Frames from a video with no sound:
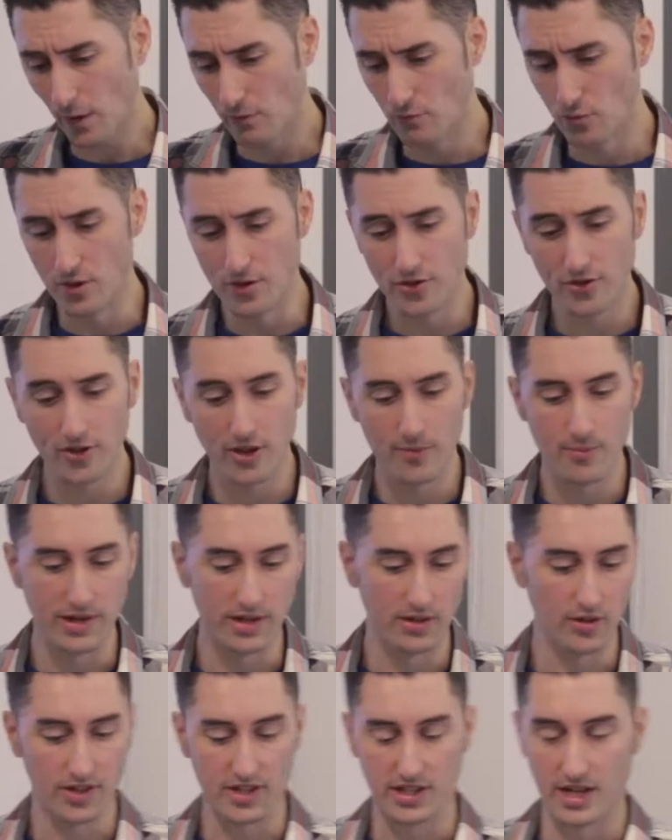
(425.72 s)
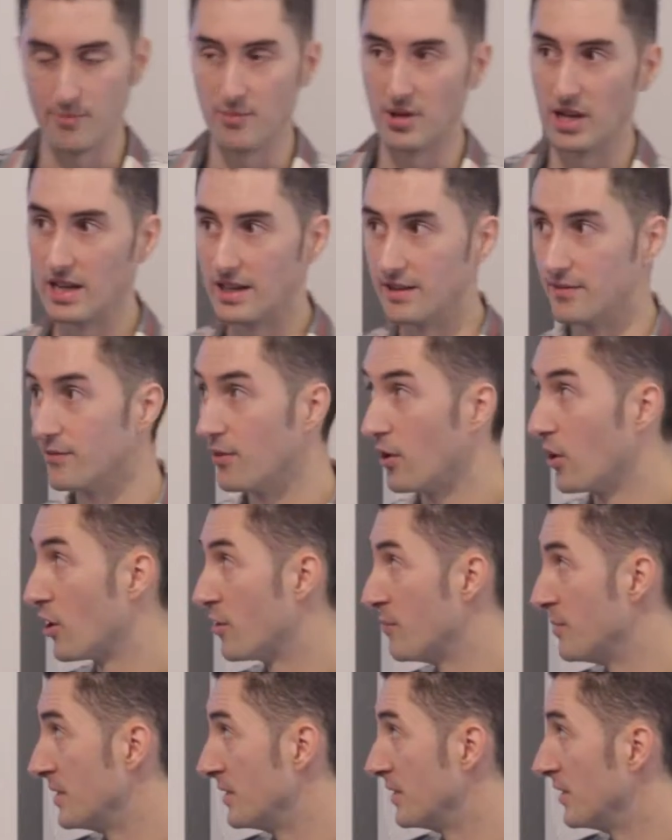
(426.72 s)
runs them in like an emulated
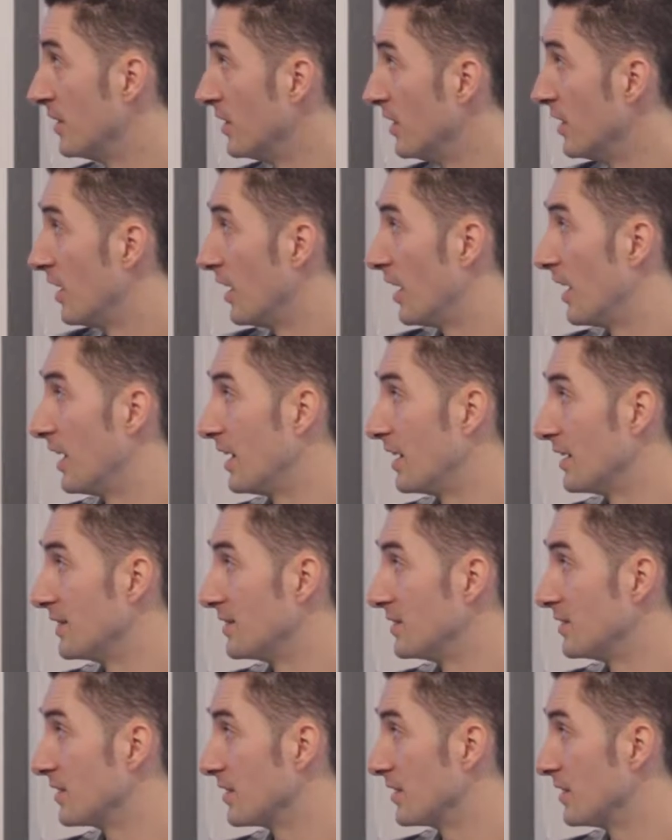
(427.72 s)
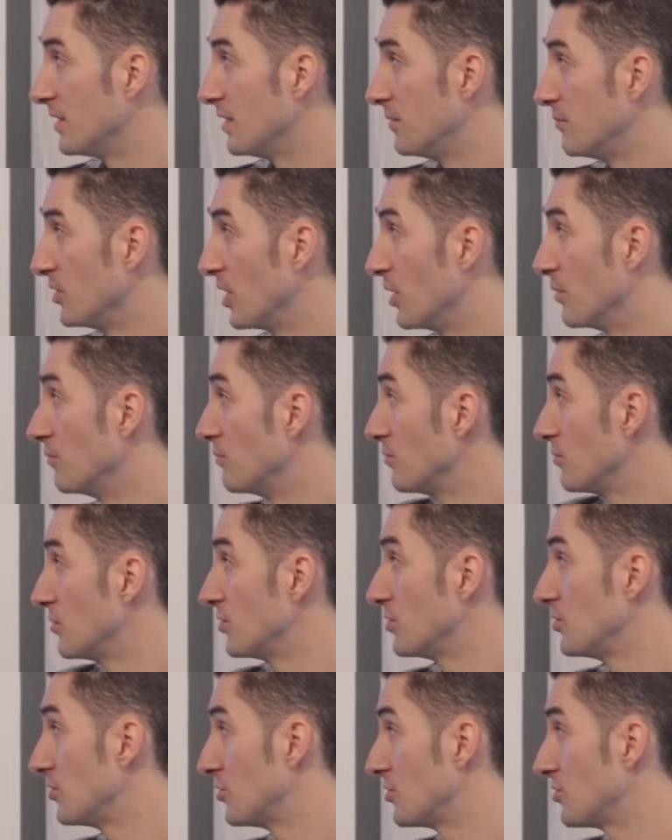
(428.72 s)
environment, and
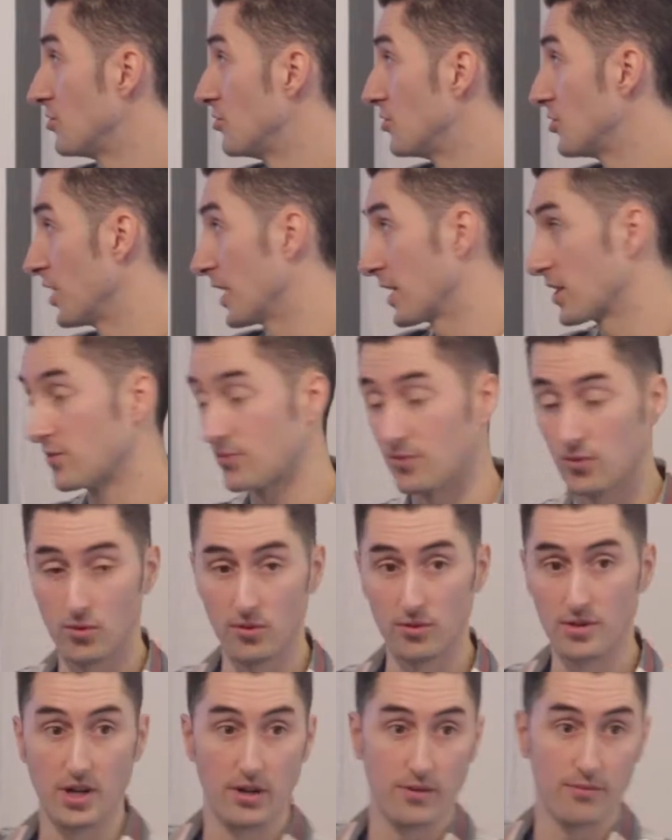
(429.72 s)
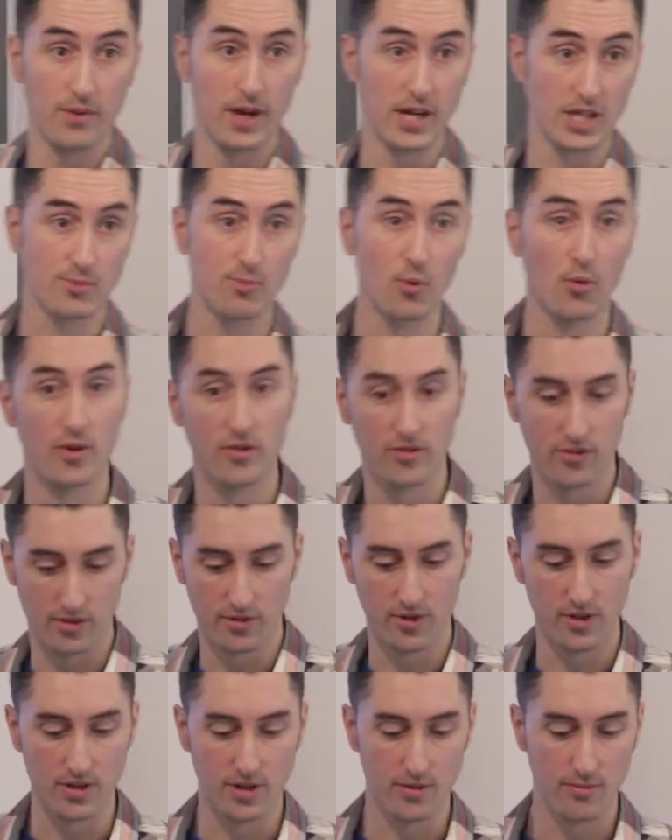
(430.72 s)
checks for exploits
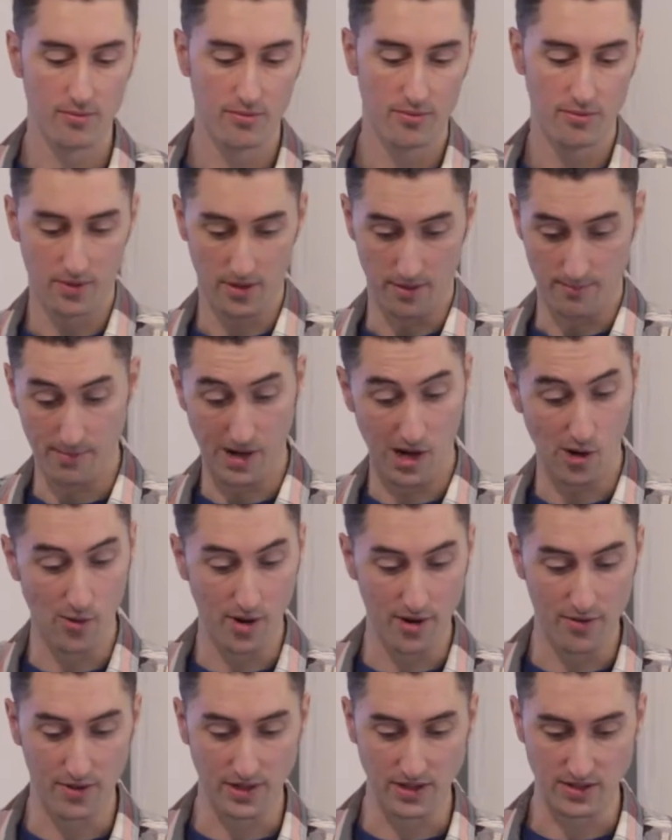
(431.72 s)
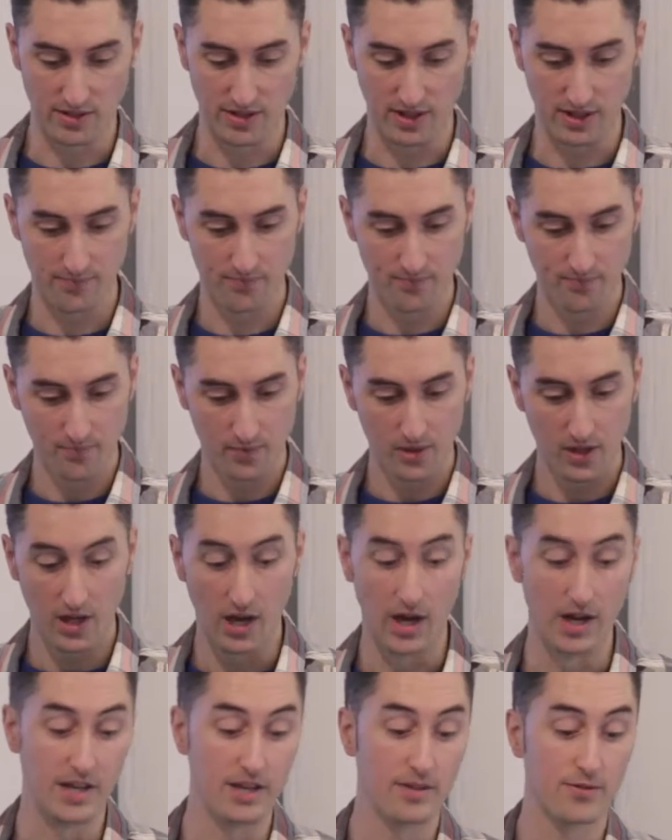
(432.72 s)
and malware and things like that.
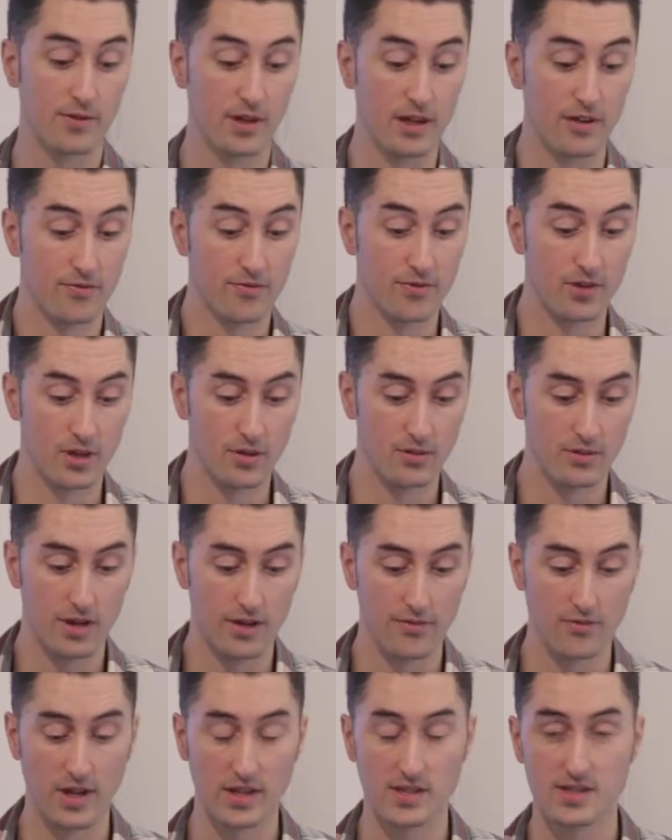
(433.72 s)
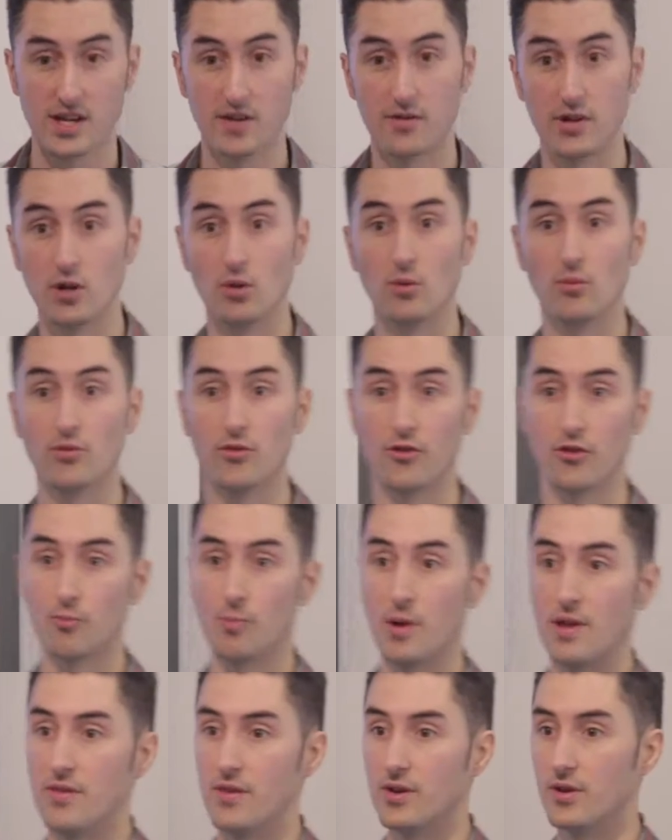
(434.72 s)
And if necessary, it will
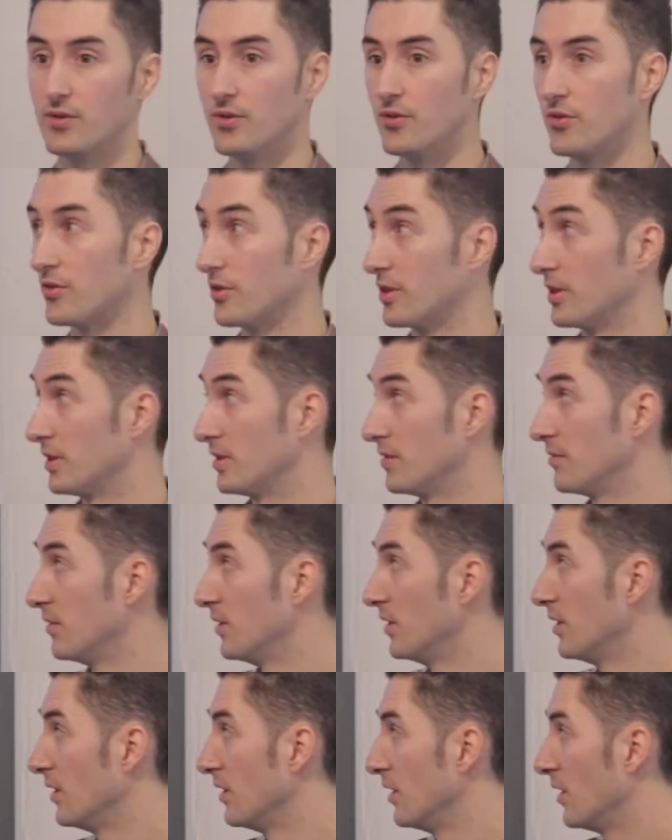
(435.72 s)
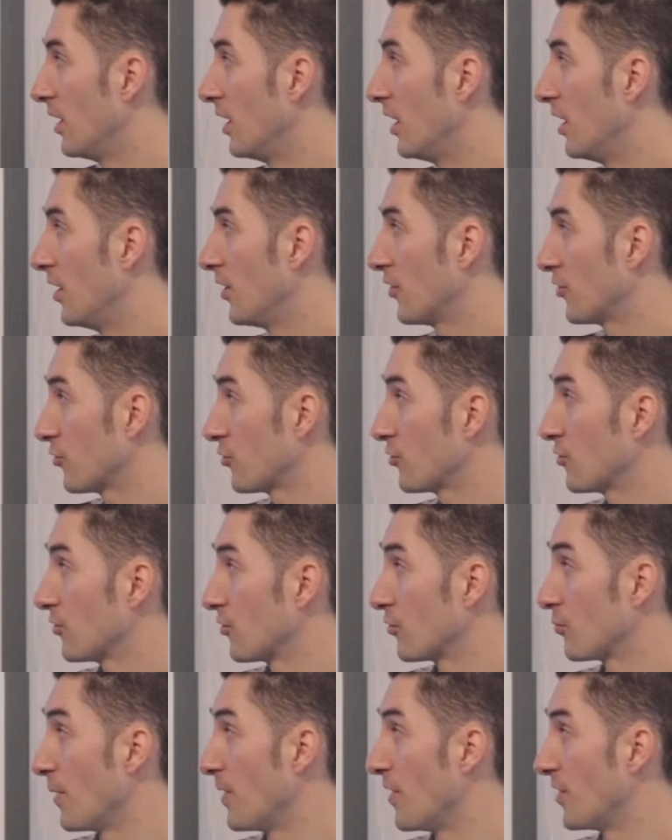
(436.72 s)
suspend those
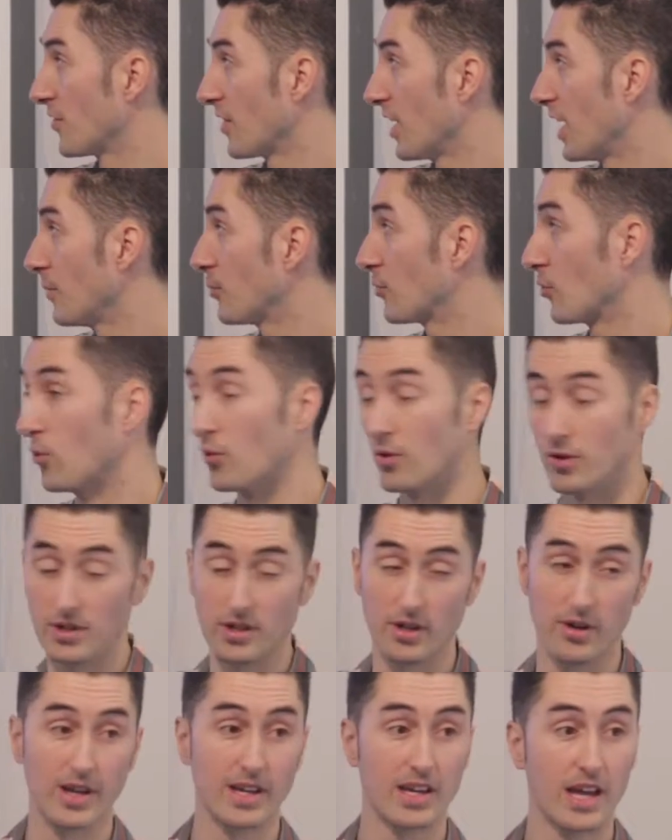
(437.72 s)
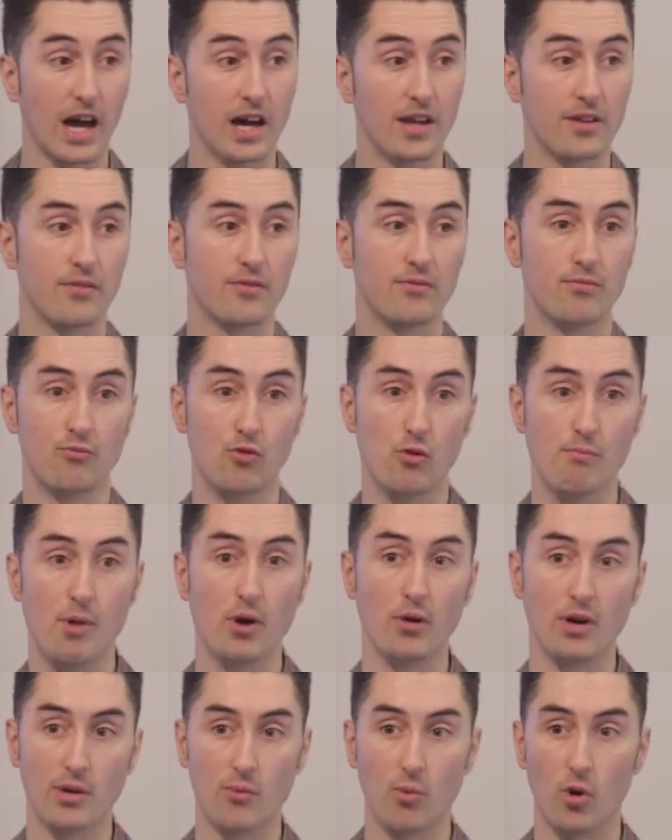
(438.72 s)
apps, or it can
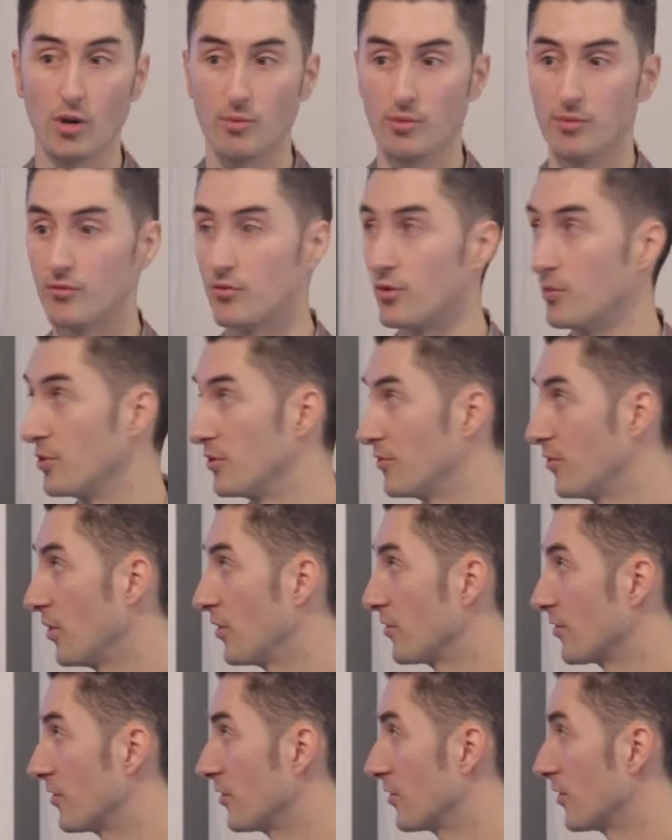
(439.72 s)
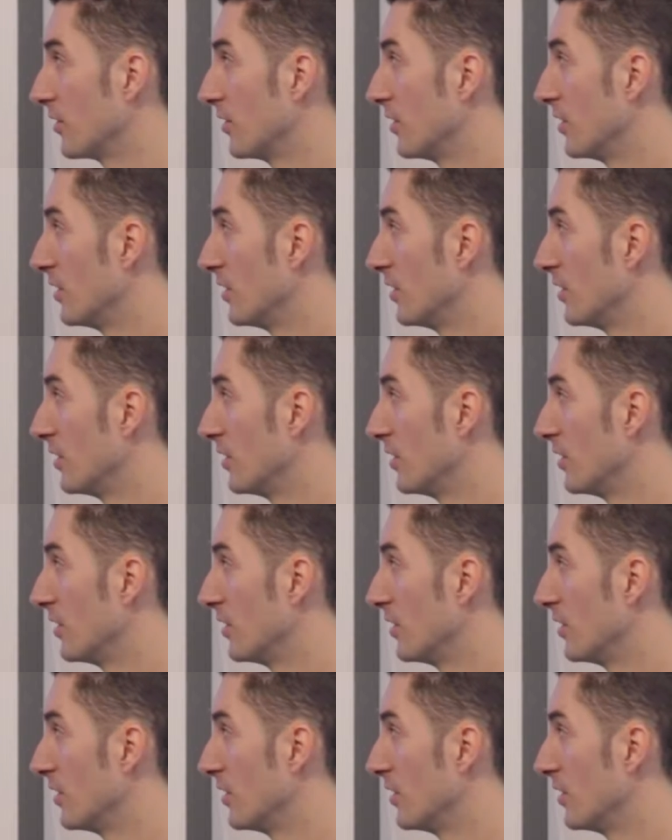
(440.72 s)
remotely wipe them from devices.